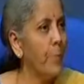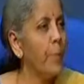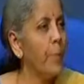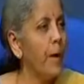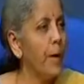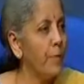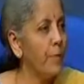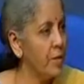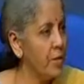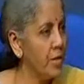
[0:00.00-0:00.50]

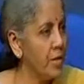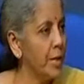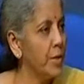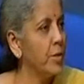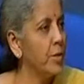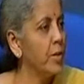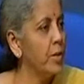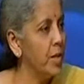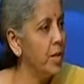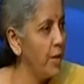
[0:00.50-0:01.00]
private
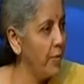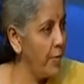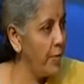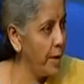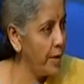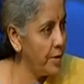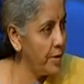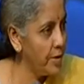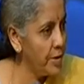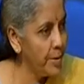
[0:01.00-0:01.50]
sector
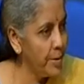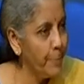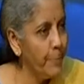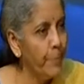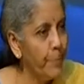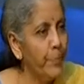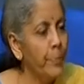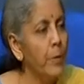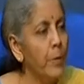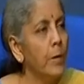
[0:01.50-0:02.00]
DFIs.
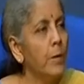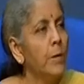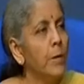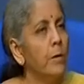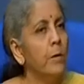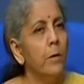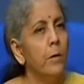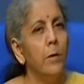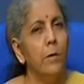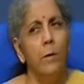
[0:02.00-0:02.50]

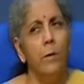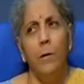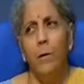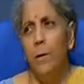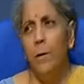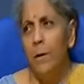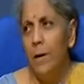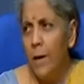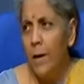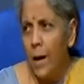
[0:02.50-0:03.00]

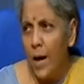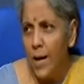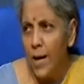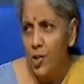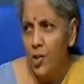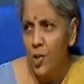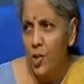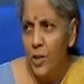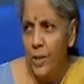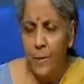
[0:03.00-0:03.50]
Uh,
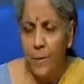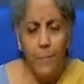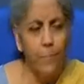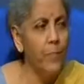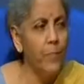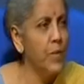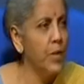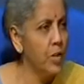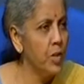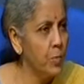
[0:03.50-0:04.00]
largely
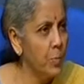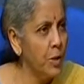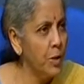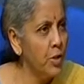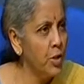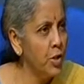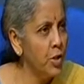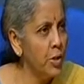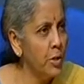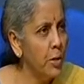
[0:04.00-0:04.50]
this
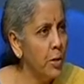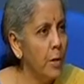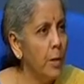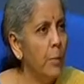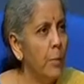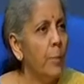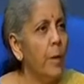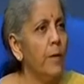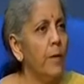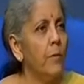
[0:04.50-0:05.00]
much,
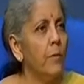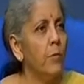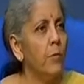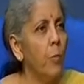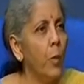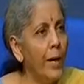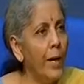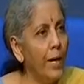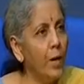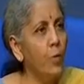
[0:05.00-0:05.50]
but
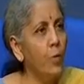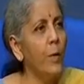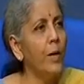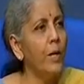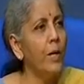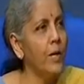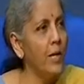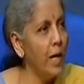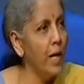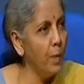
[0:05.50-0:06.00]
very
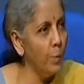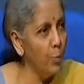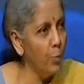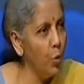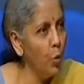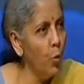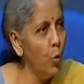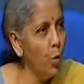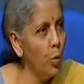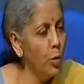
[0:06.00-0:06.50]
quickly I'll
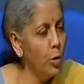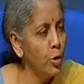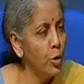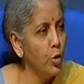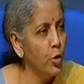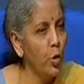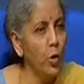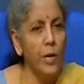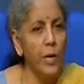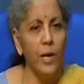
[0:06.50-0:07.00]
move over to
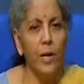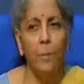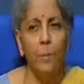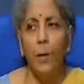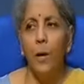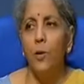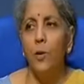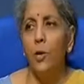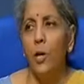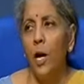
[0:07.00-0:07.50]
talking
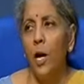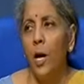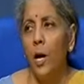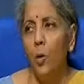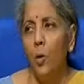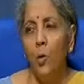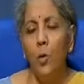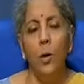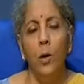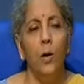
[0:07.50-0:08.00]
about
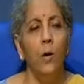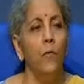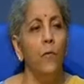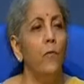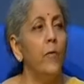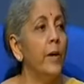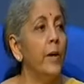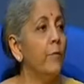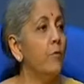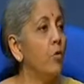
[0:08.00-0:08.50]
how
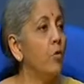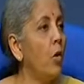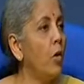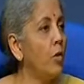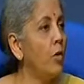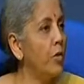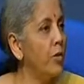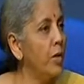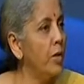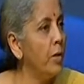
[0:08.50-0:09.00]
we have
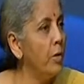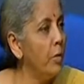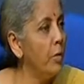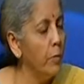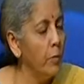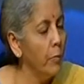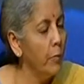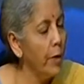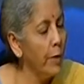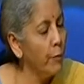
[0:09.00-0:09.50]
not, the,
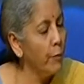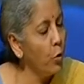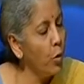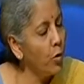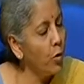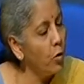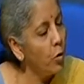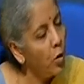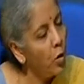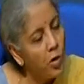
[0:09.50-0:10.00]
uh, we have
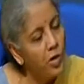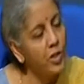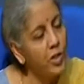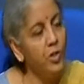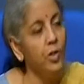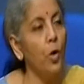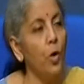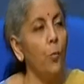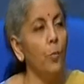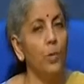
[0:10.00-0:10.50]
not
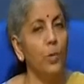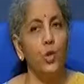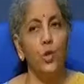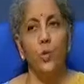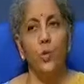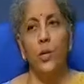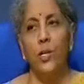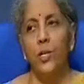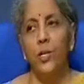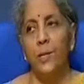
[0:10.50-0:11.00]
lost the
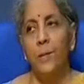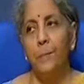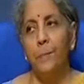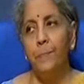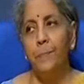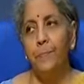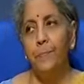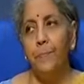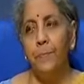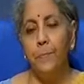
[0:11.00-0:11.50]
opportunity
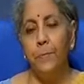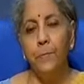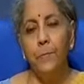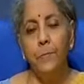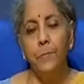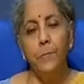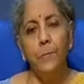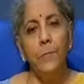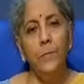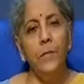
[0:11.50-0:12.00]

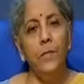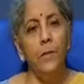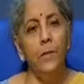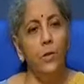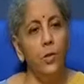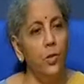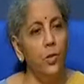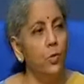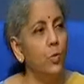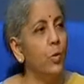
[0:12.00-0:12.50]

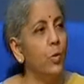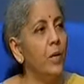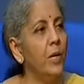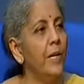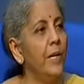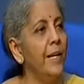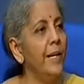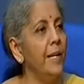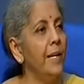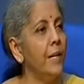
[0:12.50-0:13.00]
to
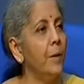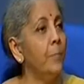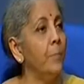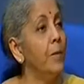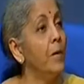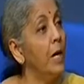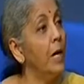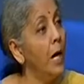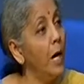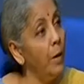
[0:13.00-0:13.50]
clean
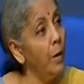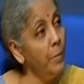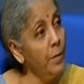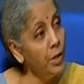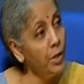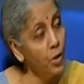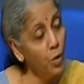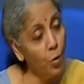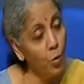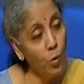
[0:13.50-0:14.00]
up
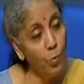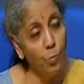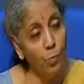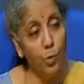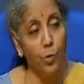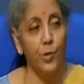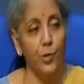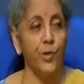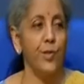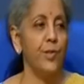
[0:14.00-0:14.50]
government's own
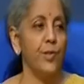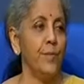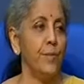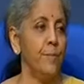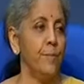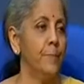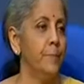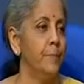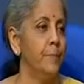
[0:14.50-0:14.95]
books